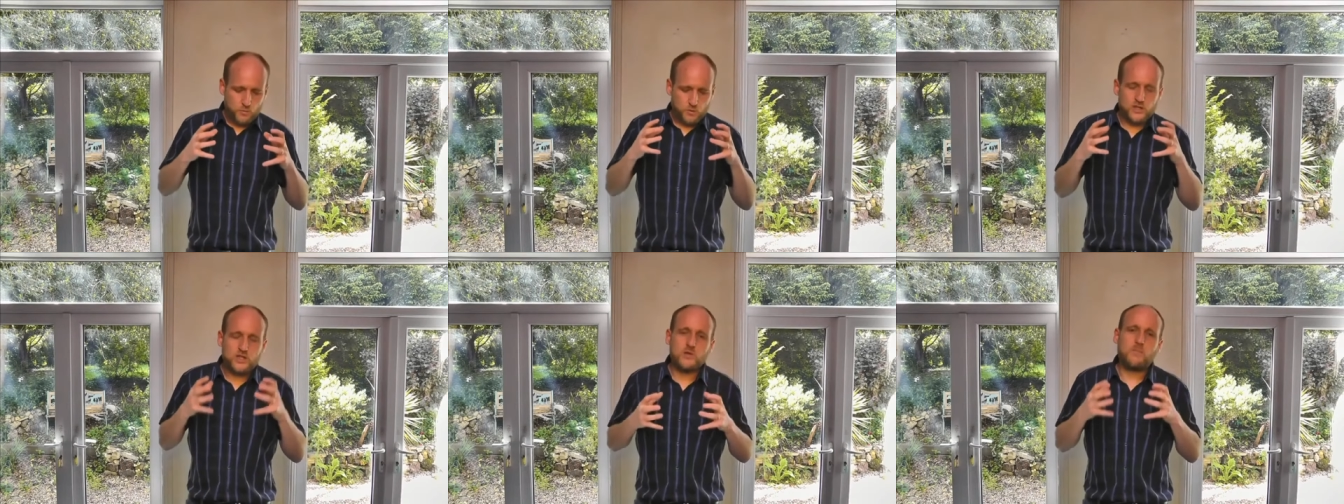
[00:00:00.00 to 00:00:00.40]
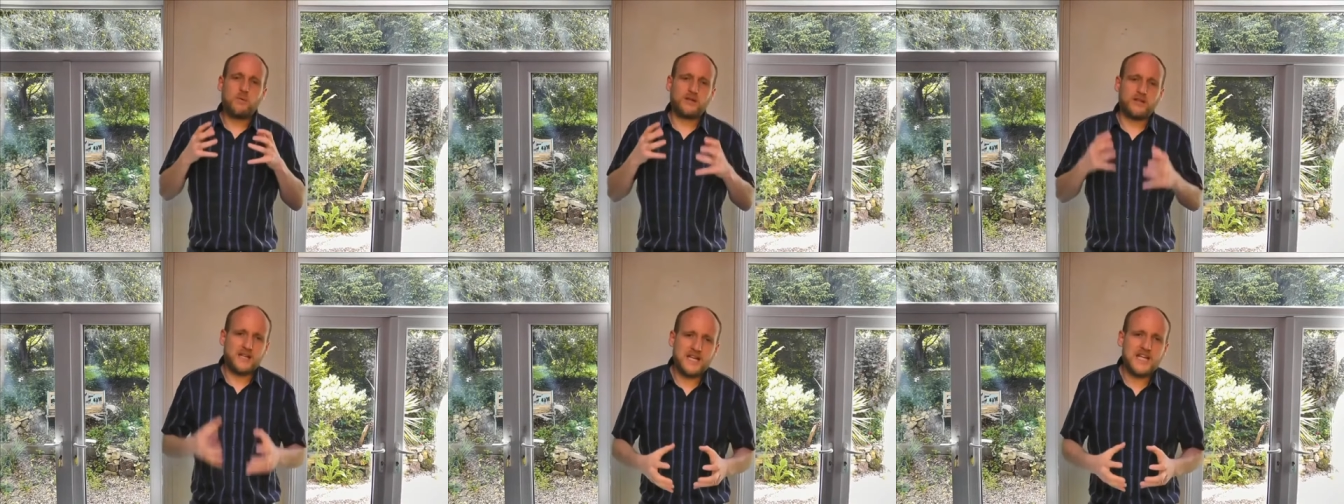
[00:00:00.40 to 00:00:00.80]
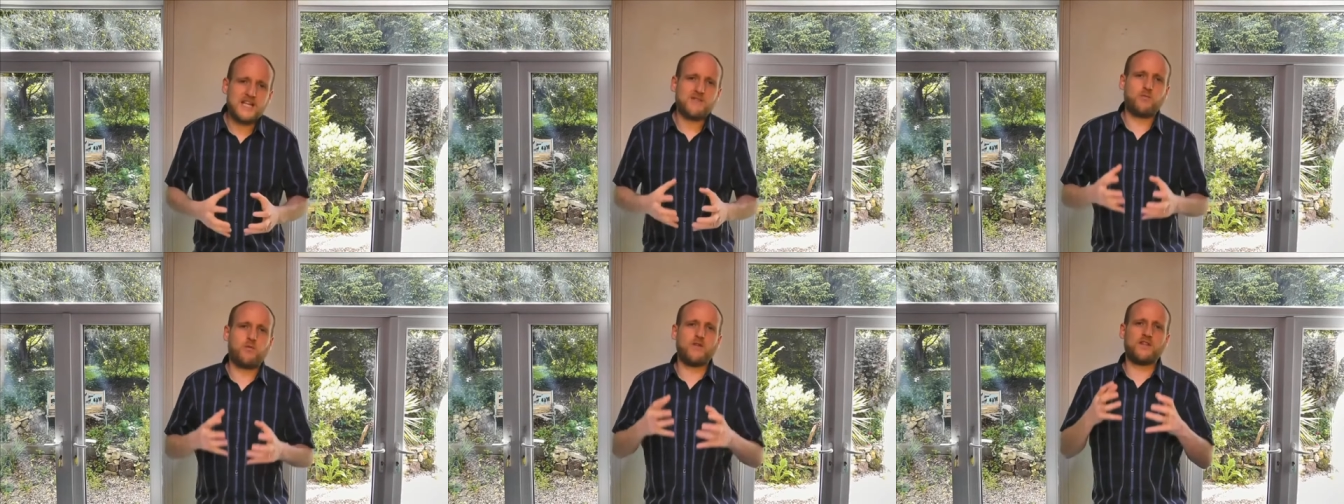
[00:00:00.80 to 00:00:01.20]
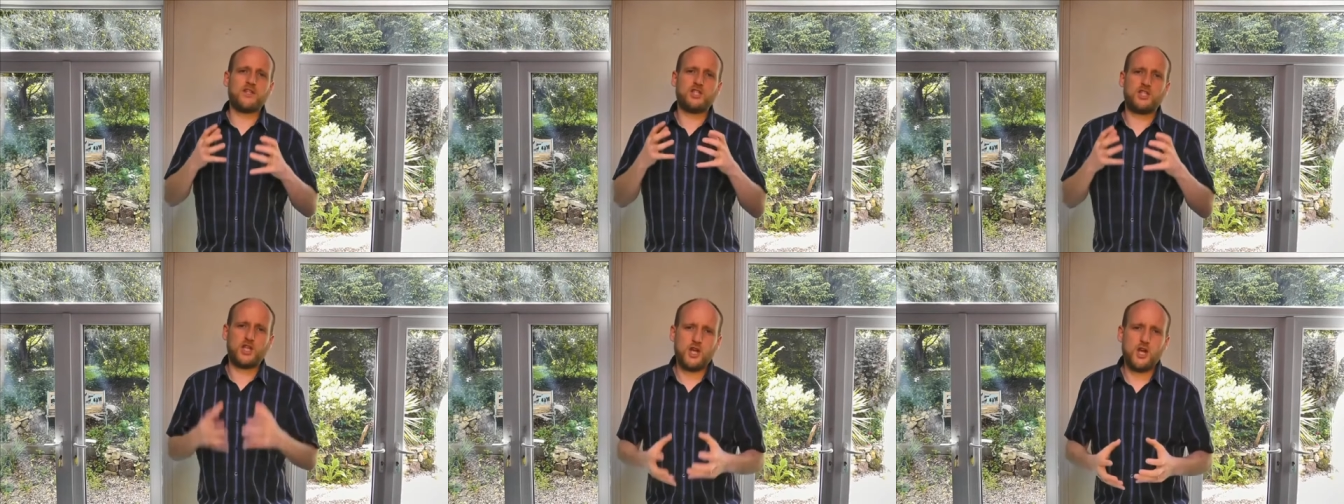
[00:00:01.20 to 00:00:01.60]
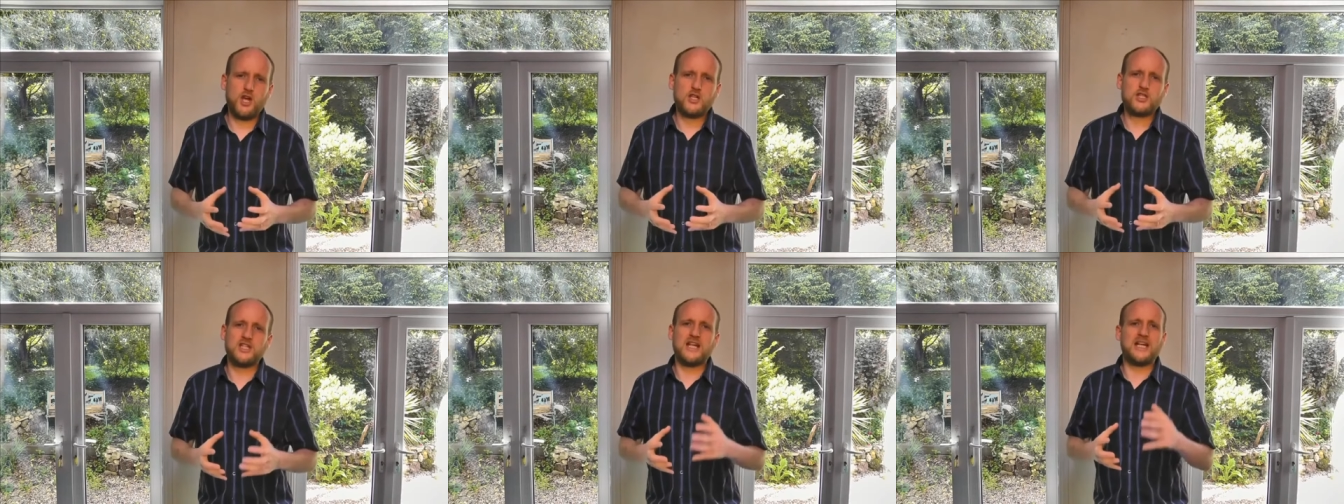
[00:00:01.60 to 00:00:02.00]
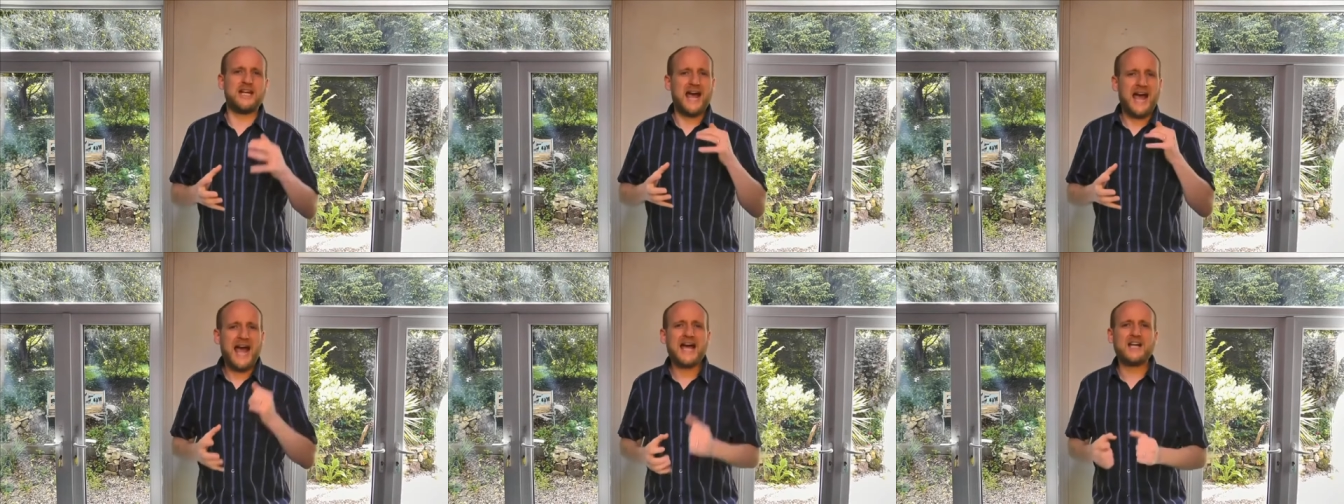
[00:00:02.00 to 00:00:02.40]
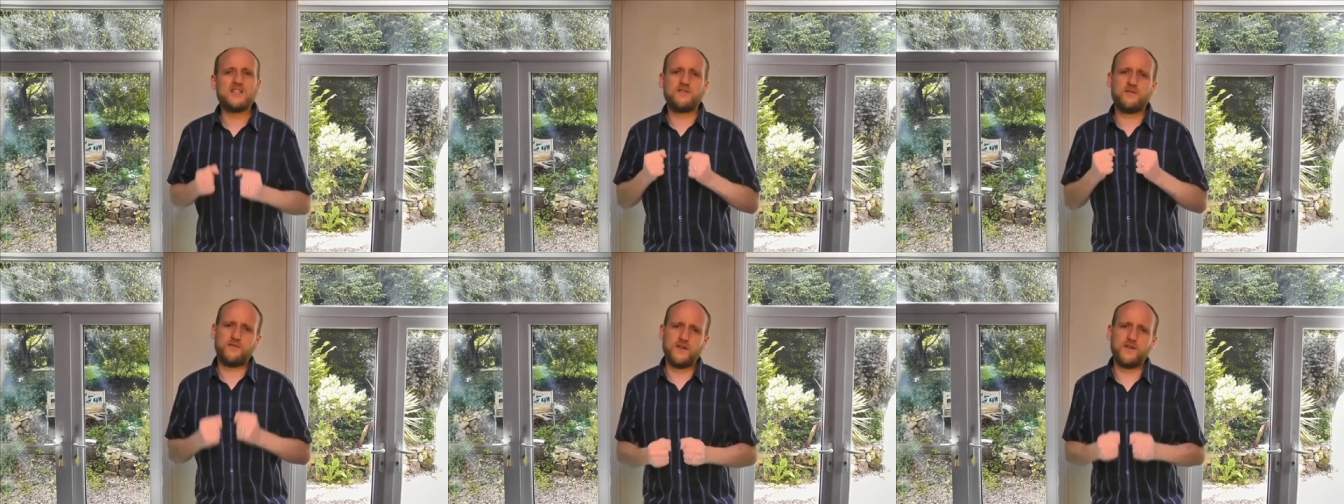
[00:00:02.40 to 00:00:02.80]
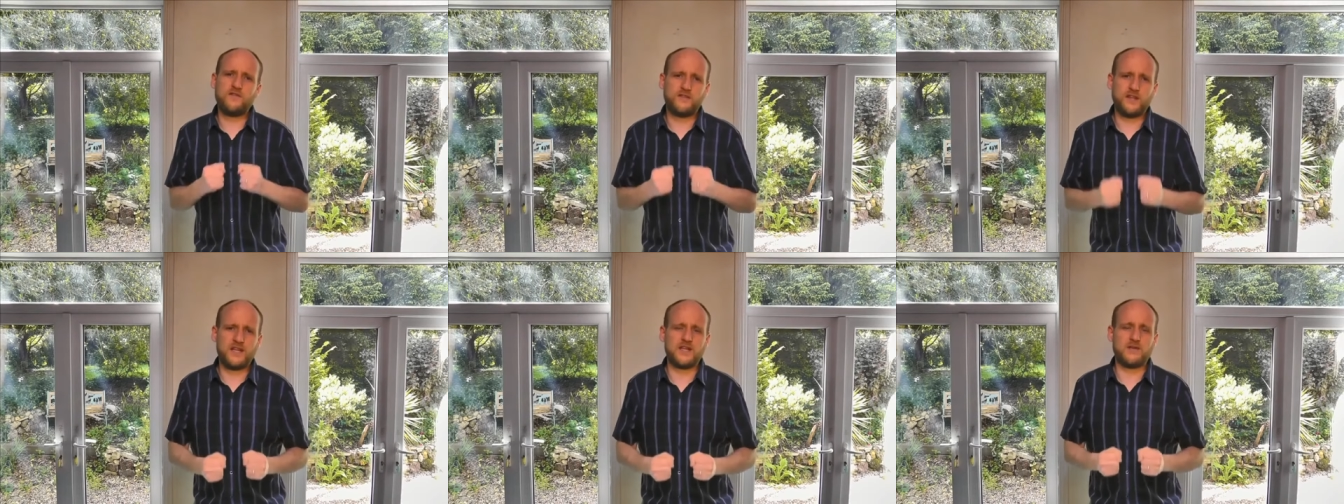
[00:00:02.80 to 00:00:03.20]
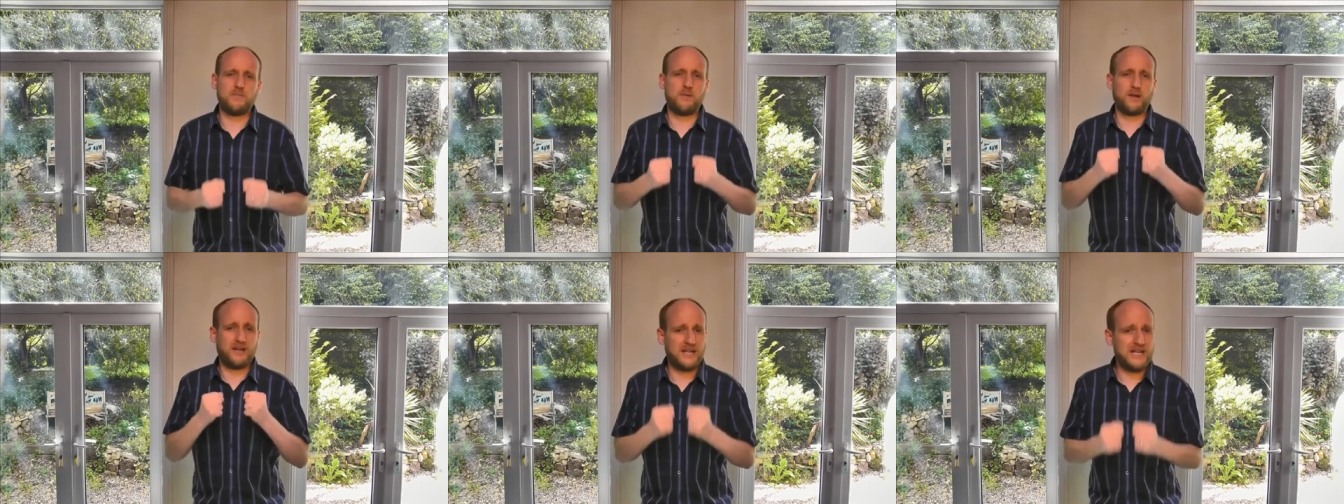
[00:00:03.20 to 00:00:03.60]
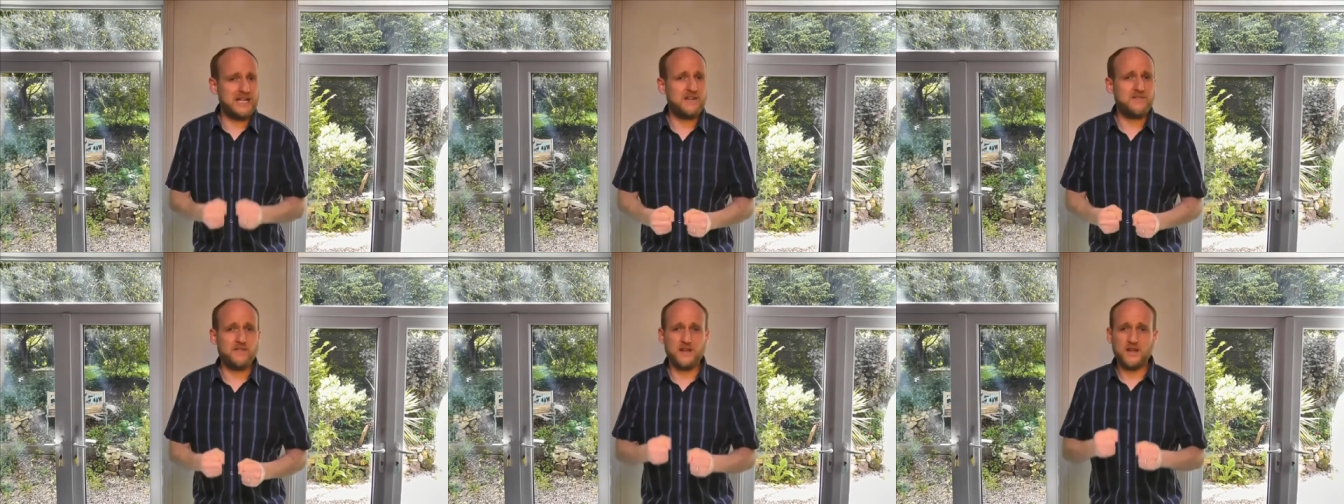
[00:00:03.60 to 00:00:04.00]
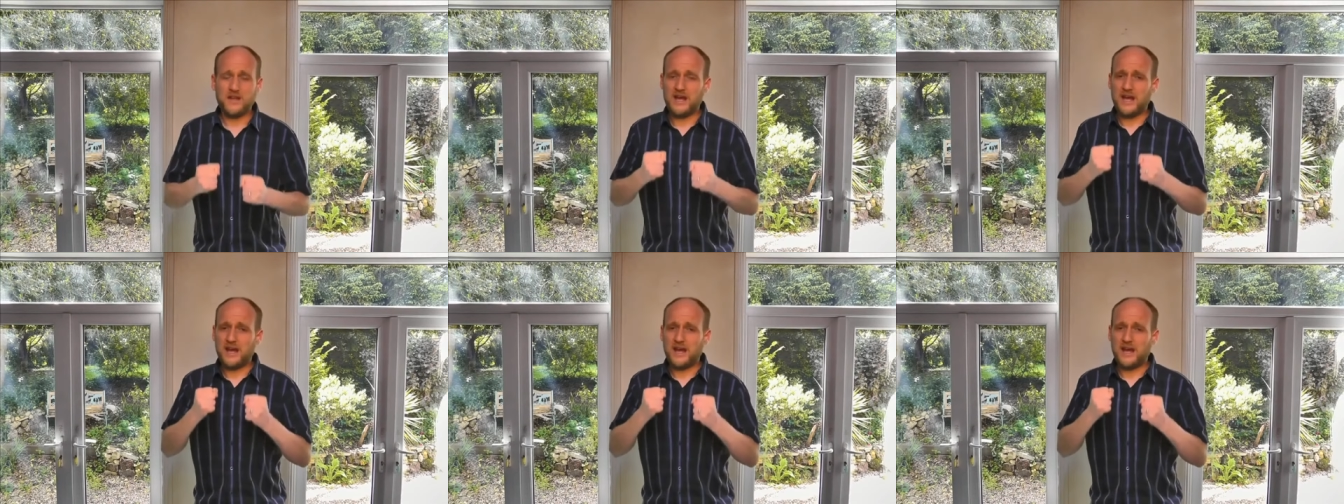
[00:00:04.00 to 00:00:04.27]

will you believe what the church in Acts 15 believed